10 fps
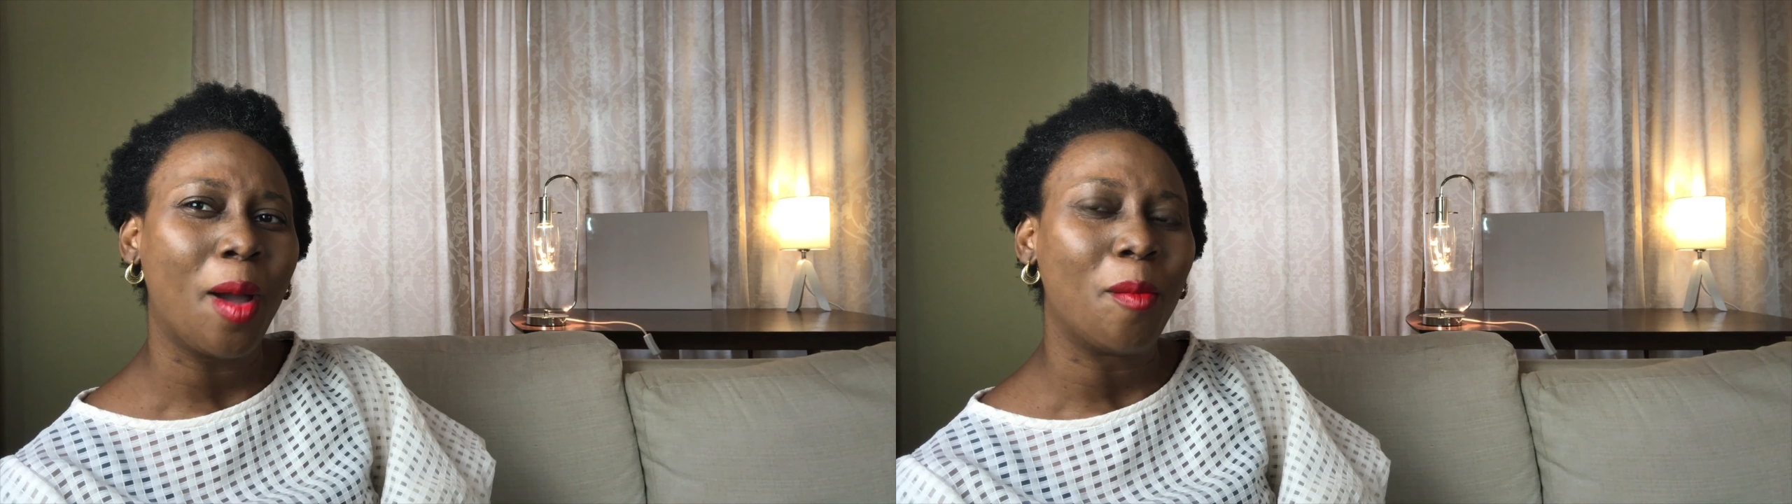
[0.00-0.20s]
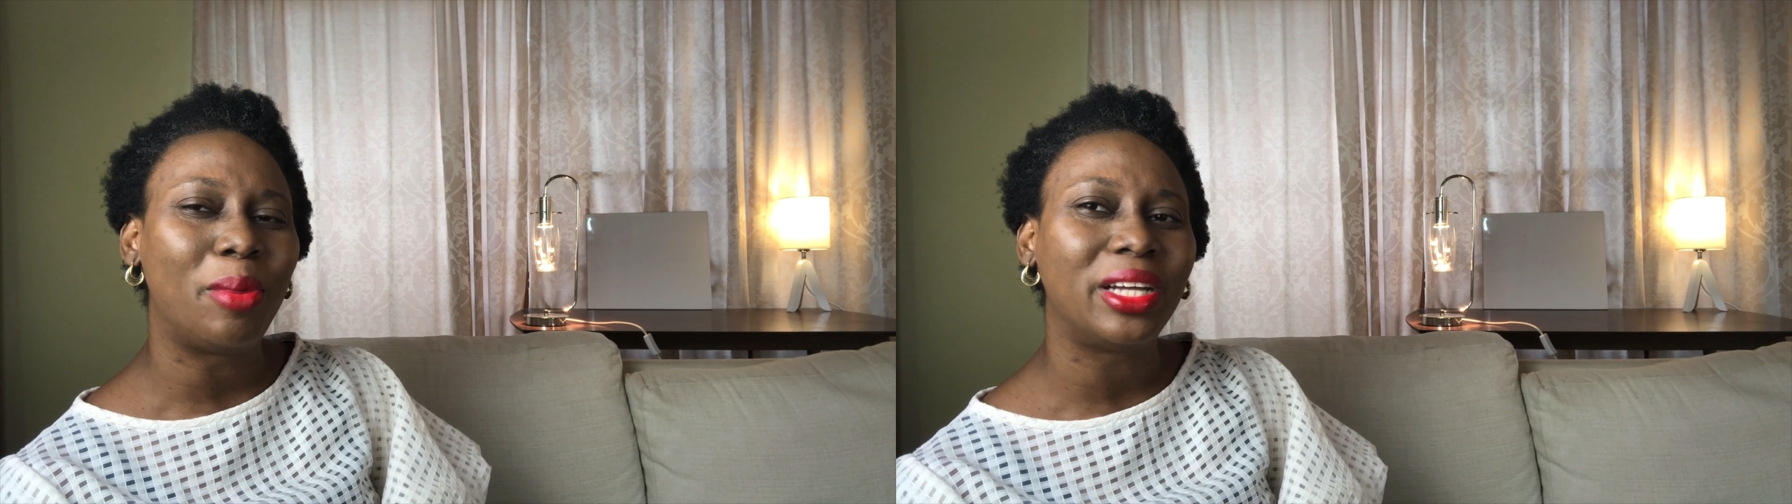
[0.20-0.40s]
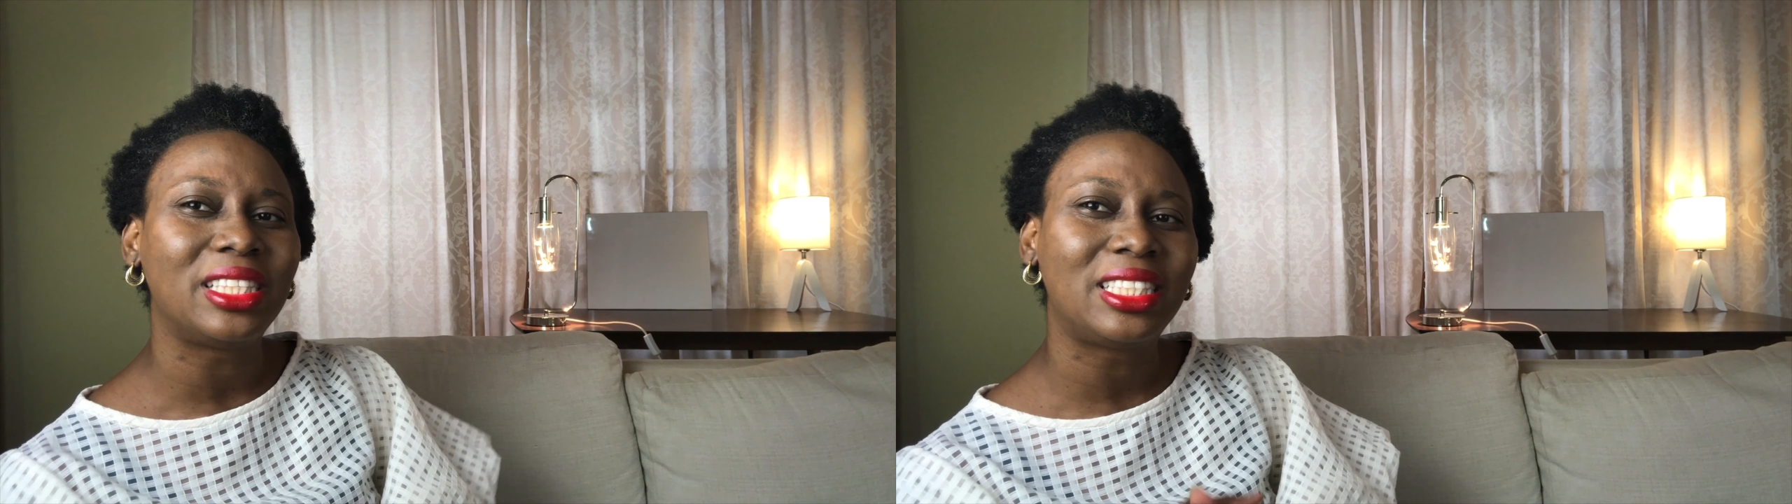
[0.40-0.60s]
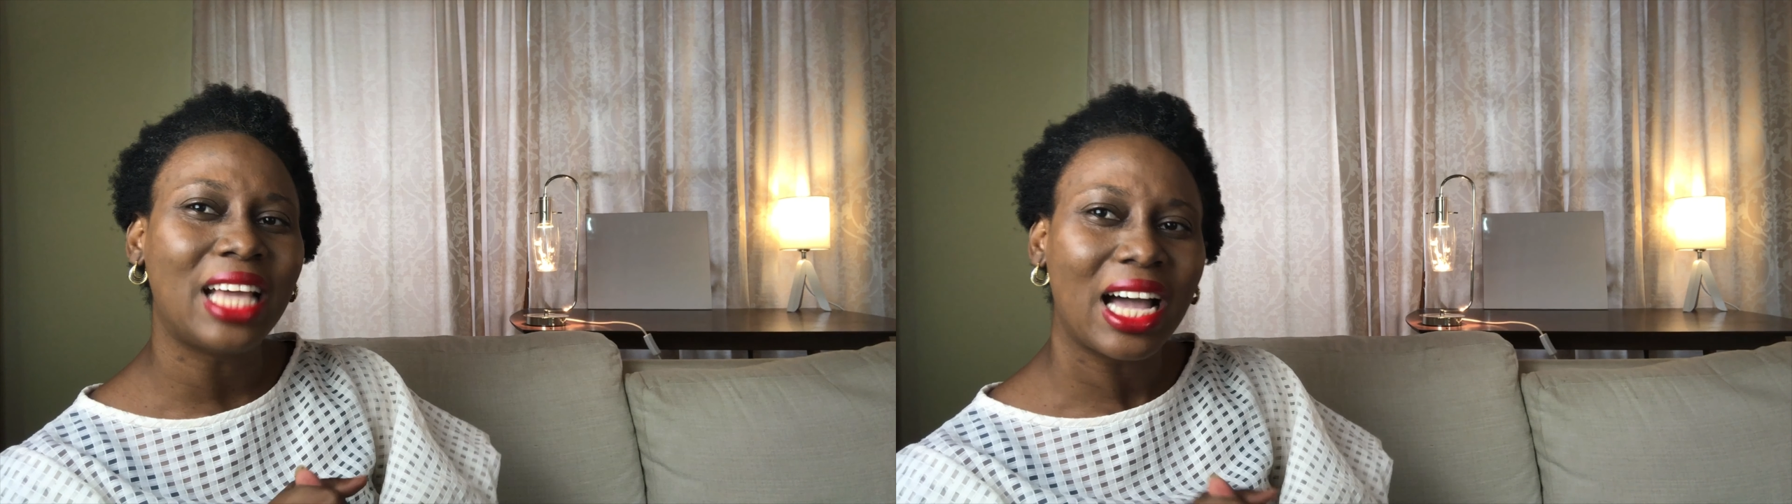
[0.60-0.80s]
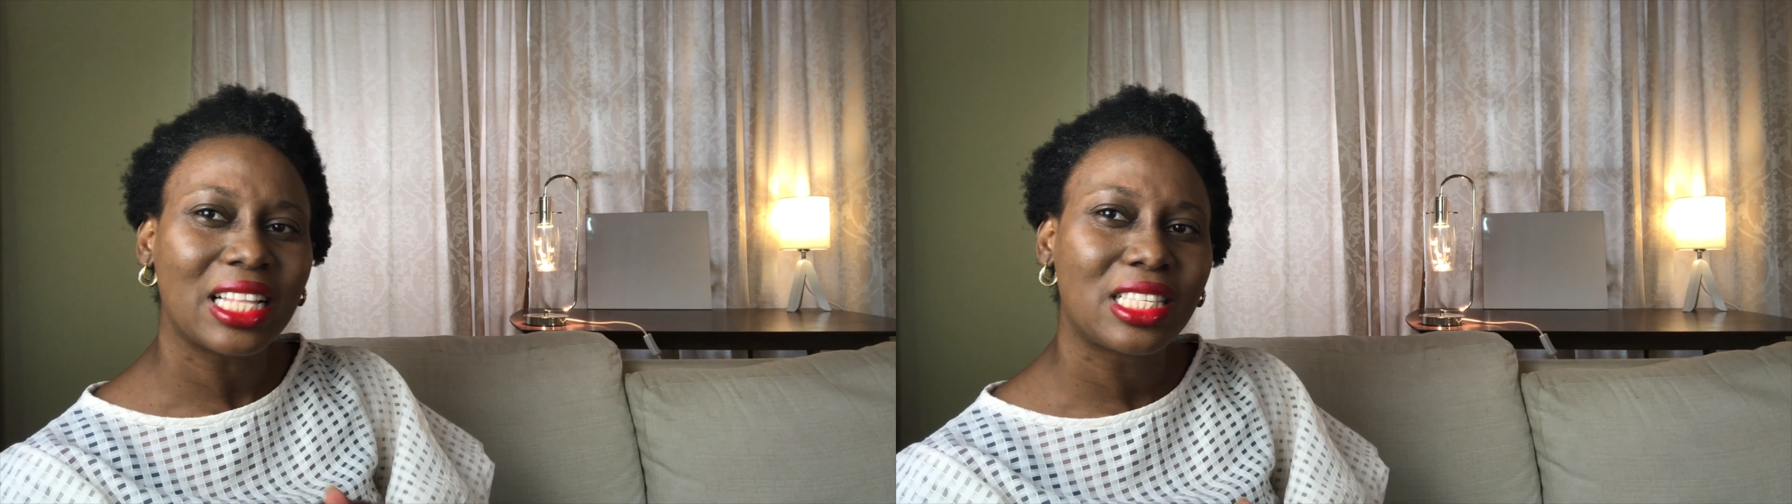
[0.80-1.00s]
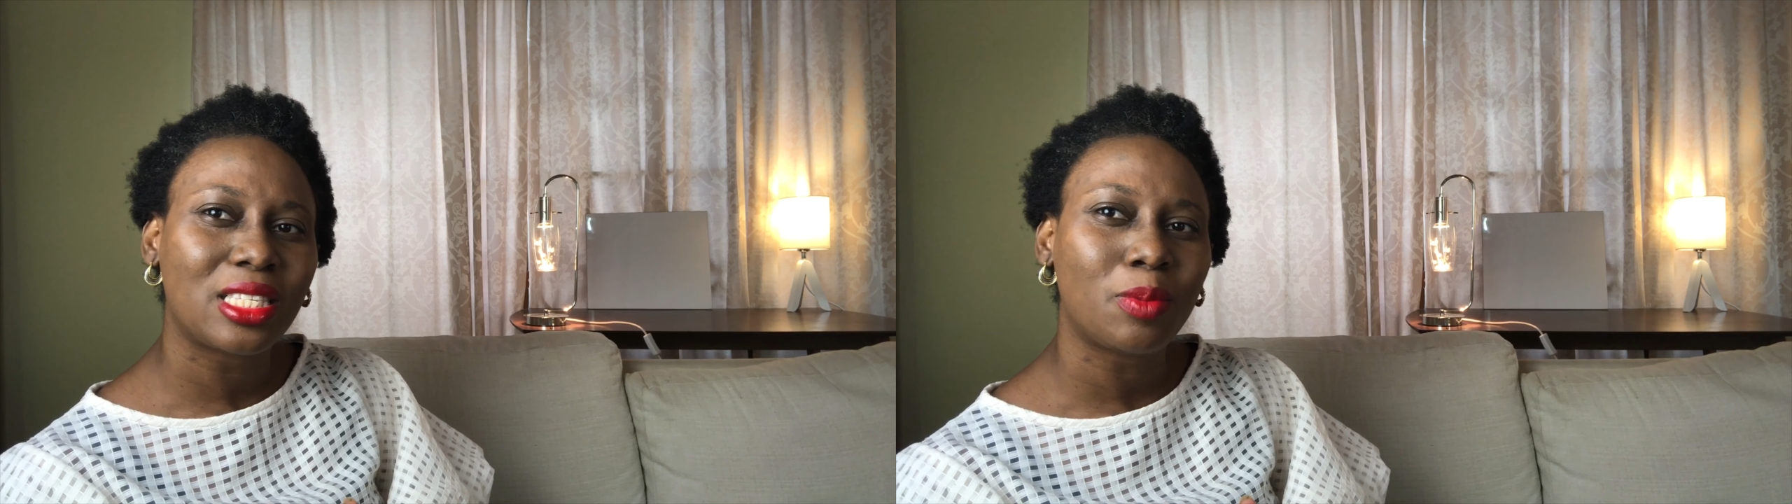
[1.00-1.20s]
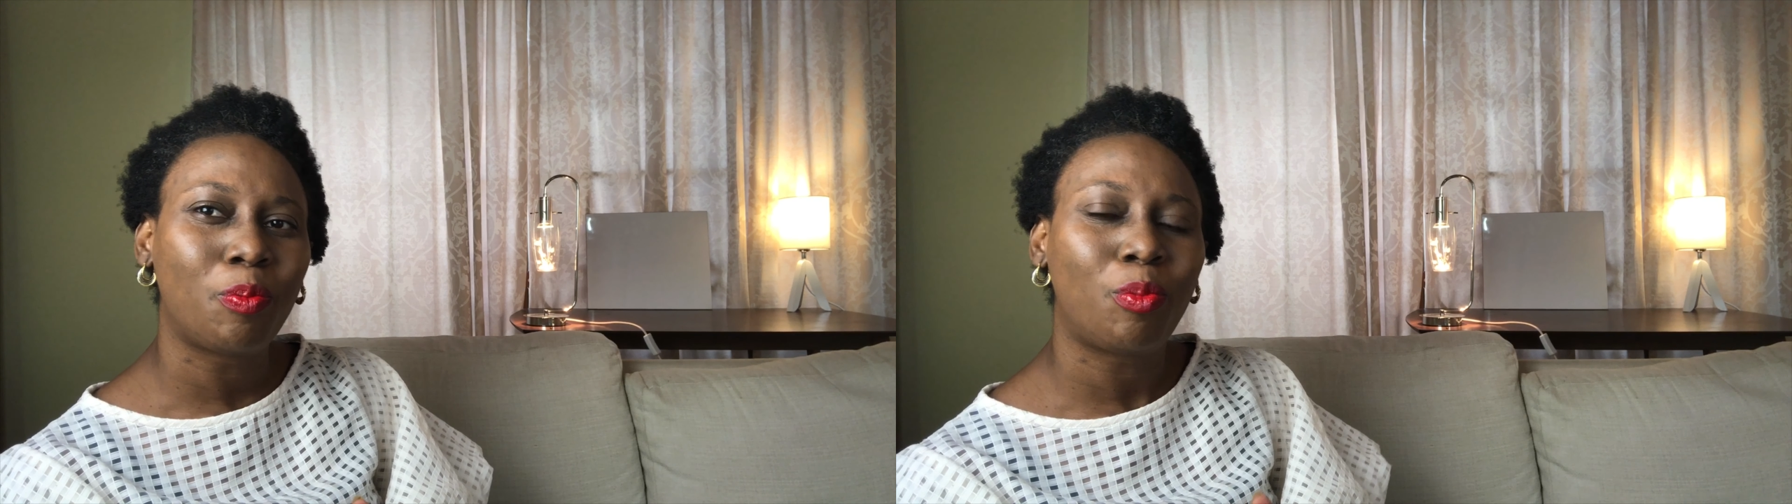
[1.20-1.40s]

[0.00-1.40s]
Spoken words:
but that's